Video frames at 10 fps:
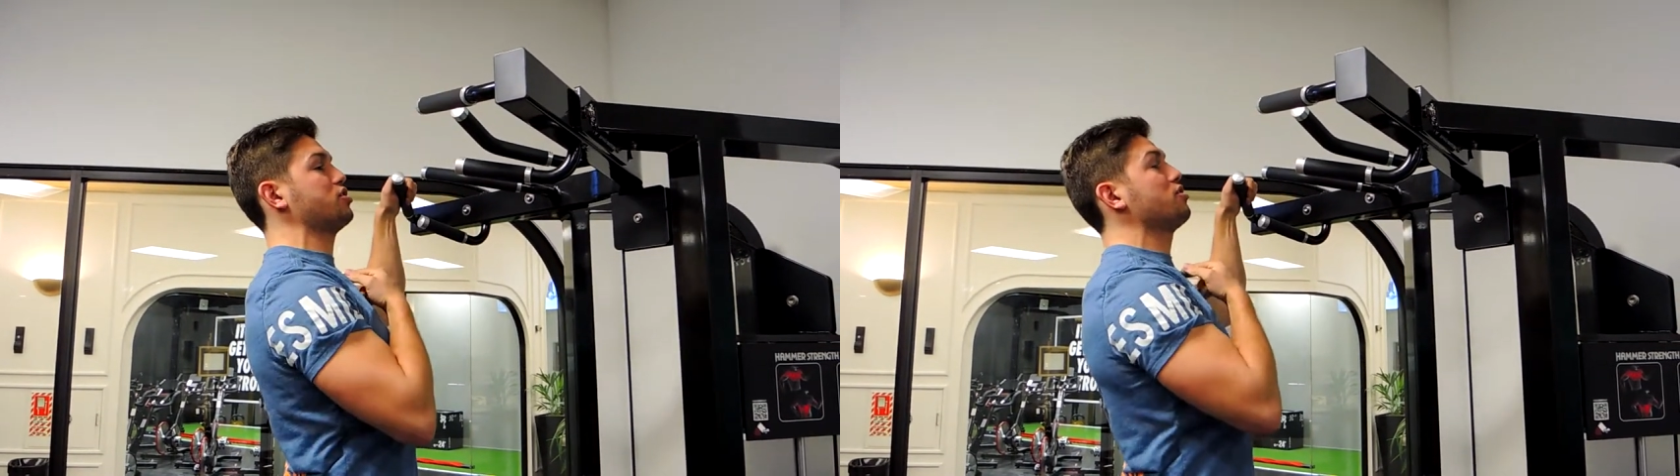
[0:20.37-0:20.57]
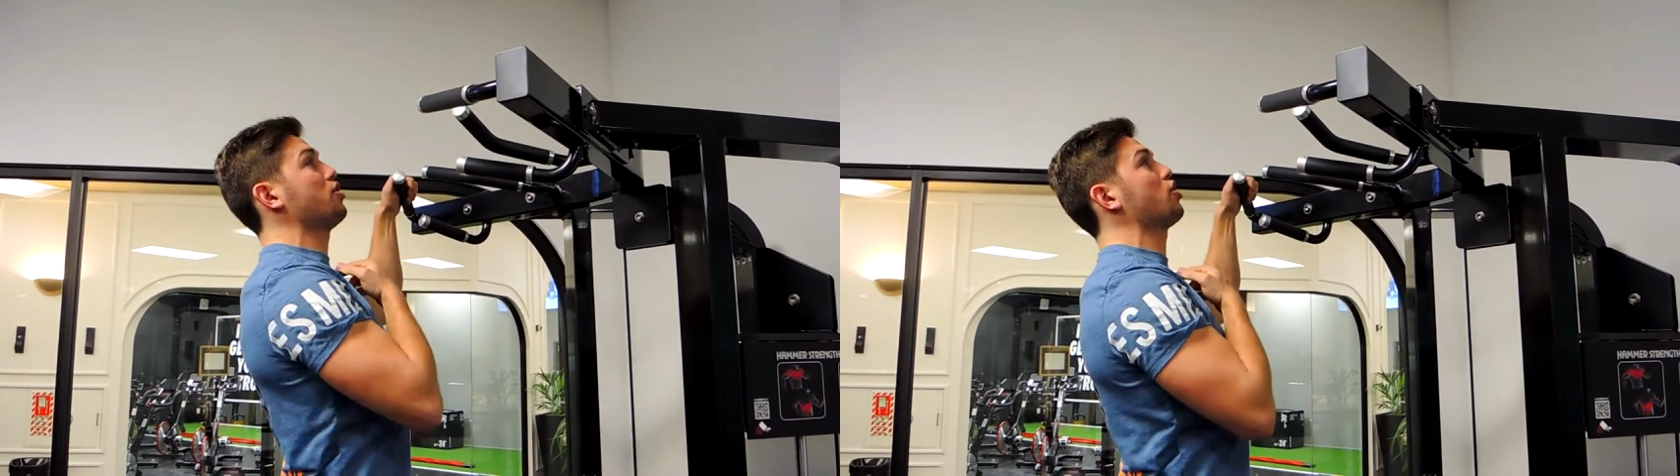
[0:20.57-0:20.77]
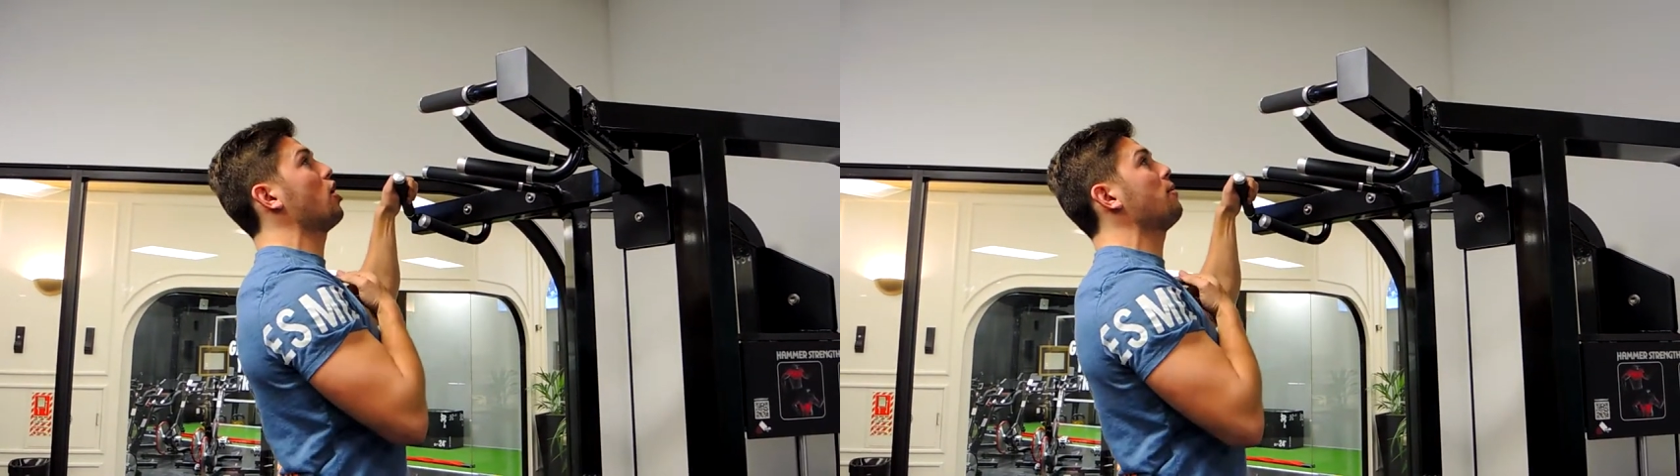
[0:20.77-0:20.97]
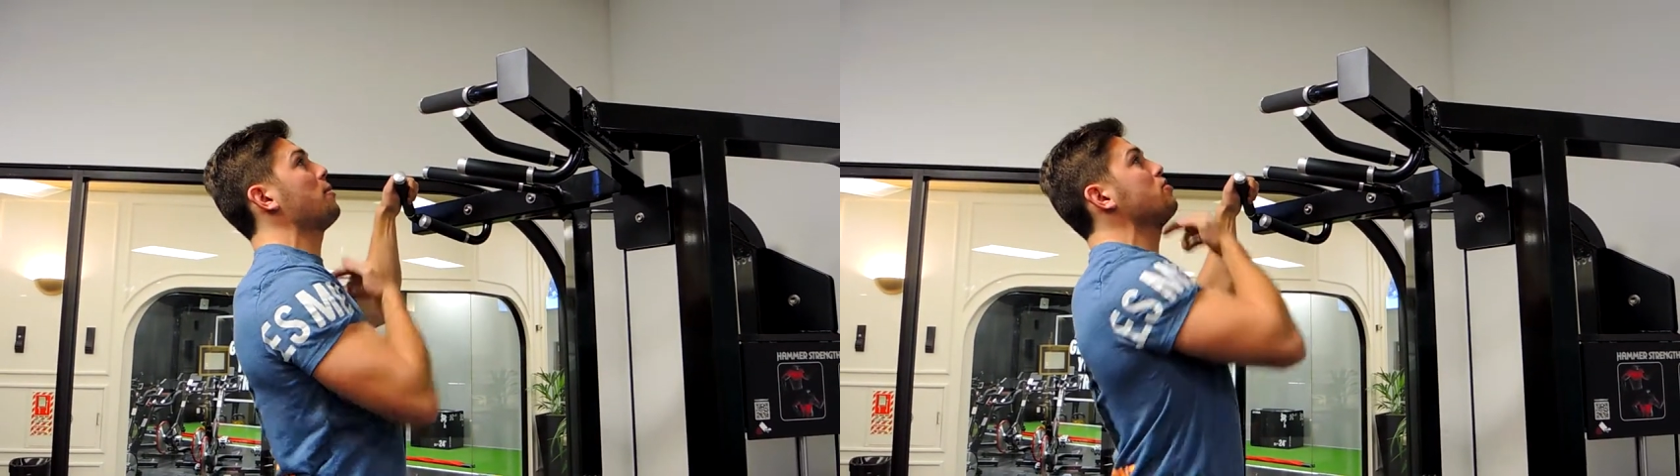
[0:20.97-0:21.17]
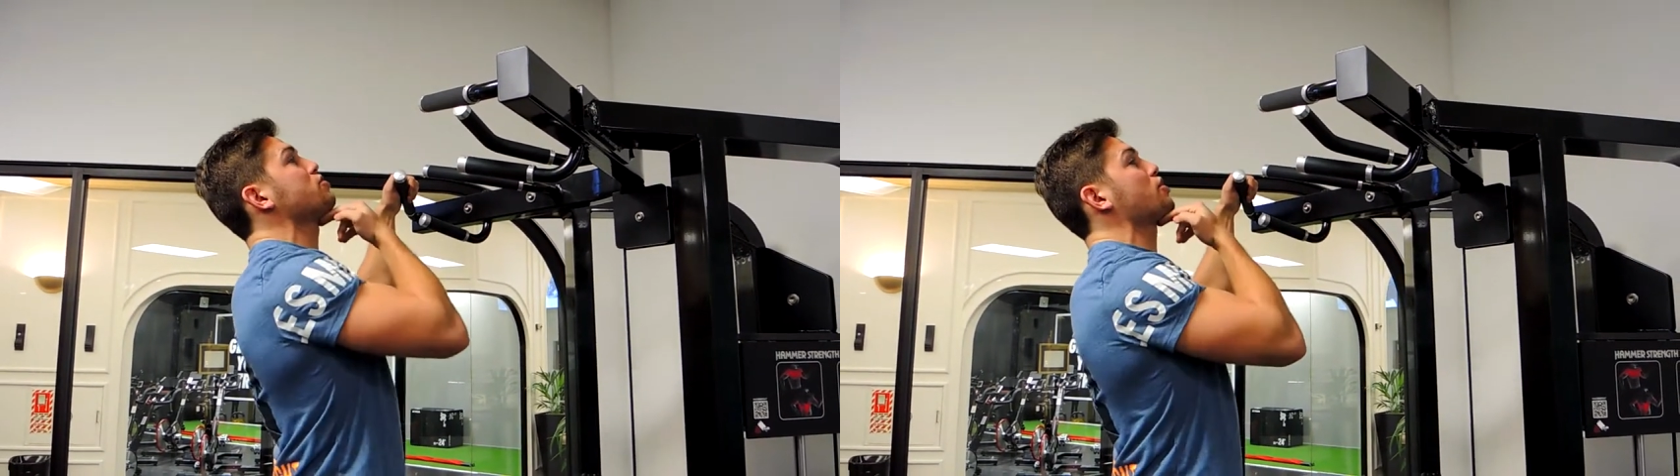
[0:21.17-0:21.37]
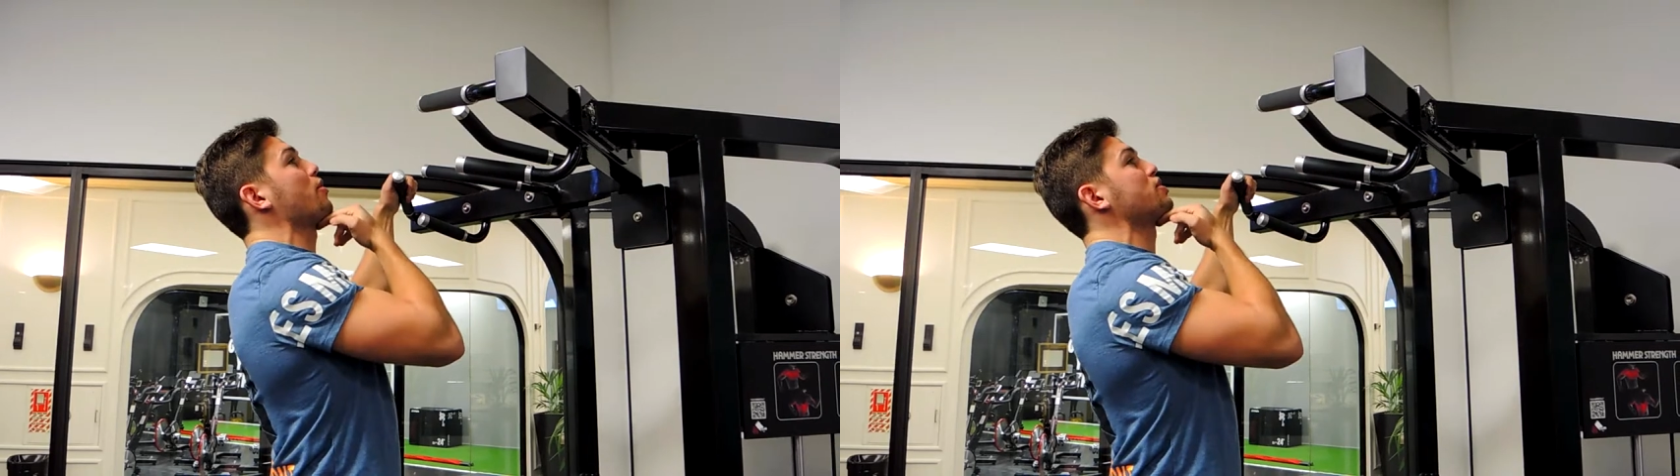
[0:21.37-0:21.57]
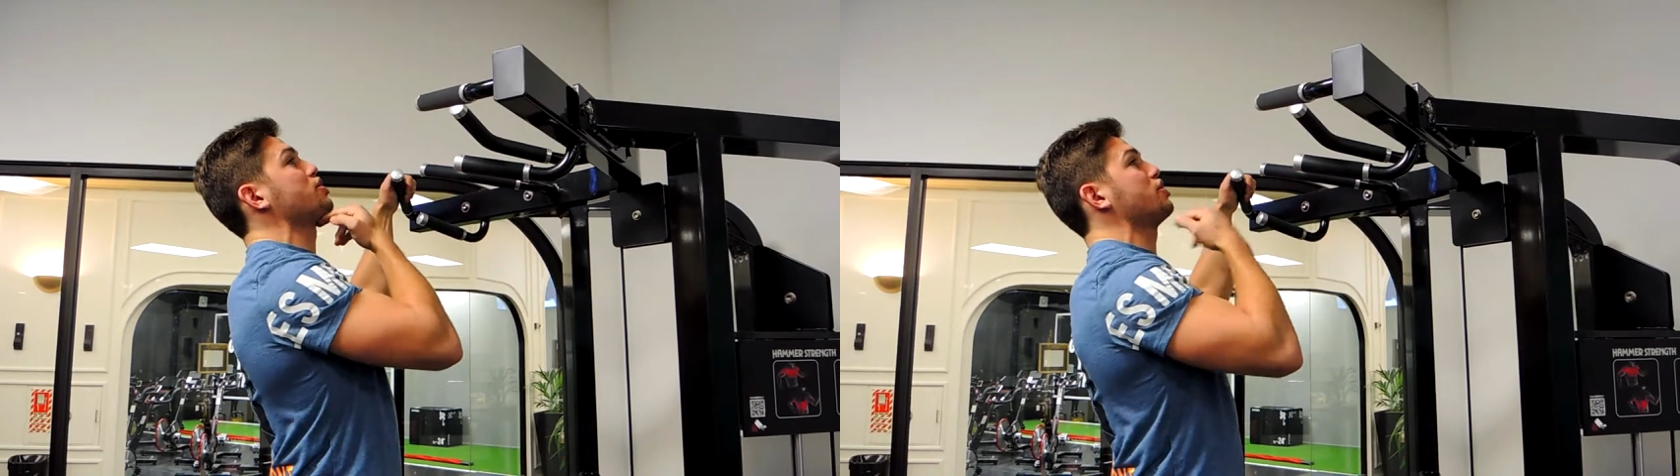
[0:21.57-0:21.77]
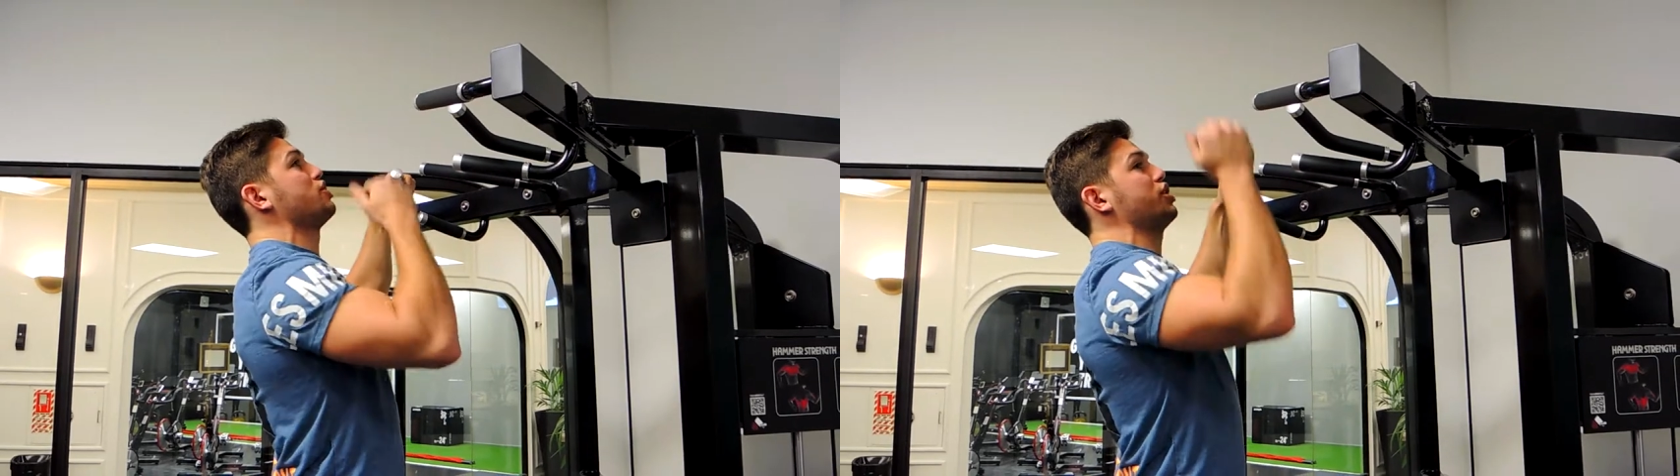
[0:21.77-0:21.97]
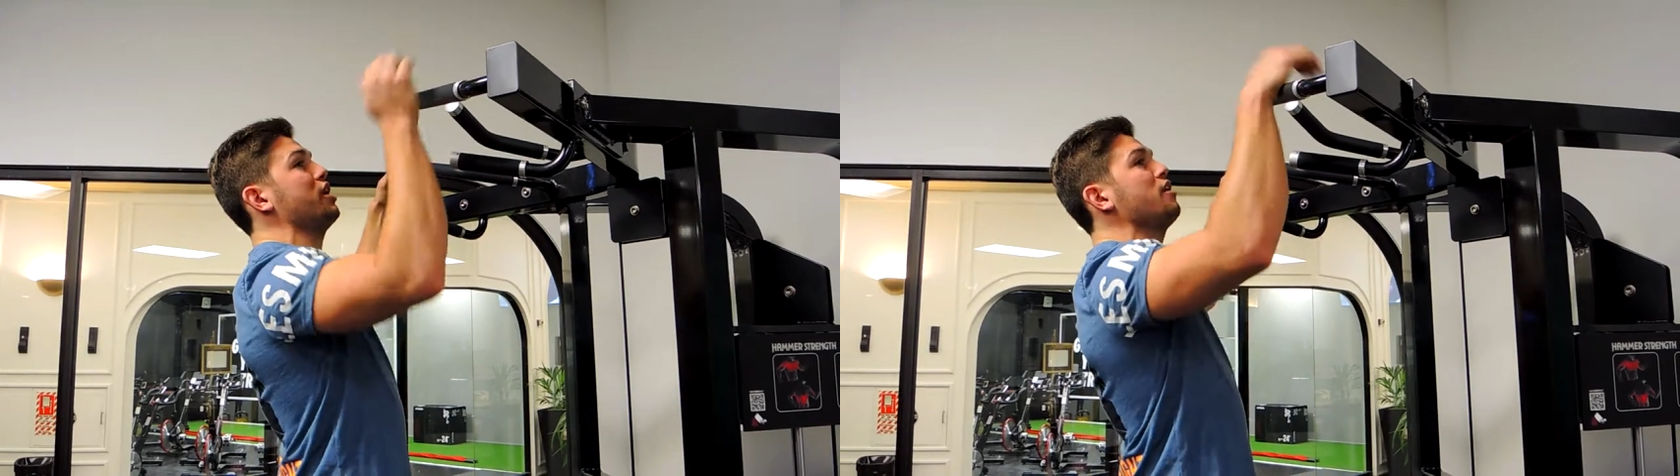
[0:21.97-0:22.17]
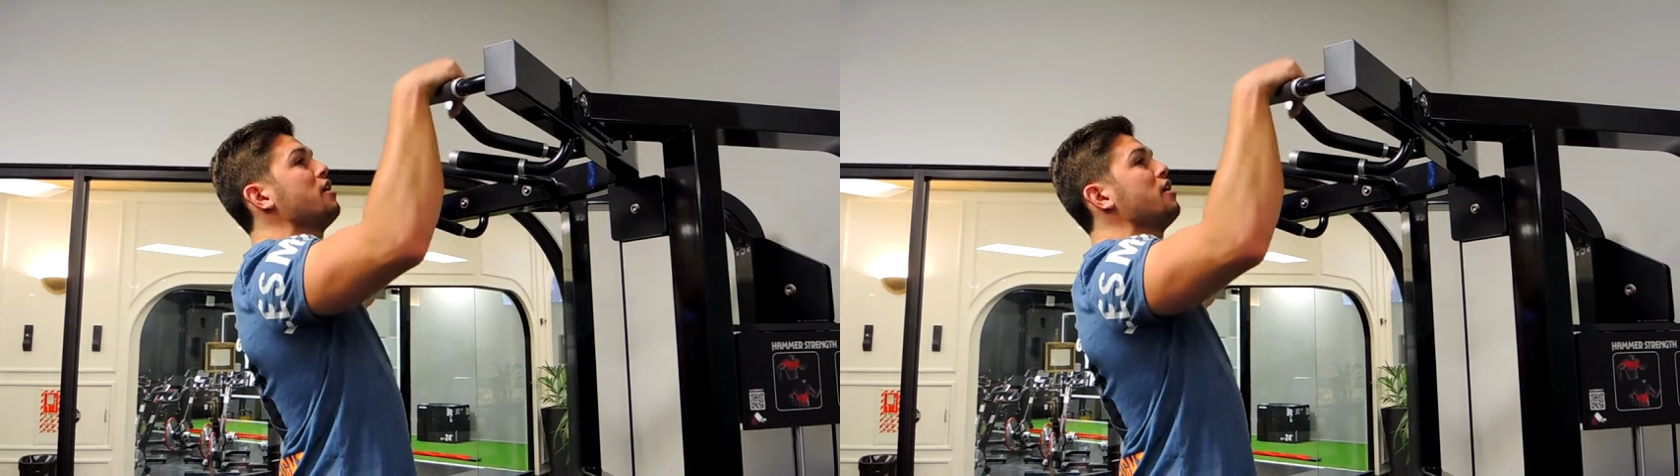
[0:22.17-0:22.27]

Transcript: your collarbone's going to your chin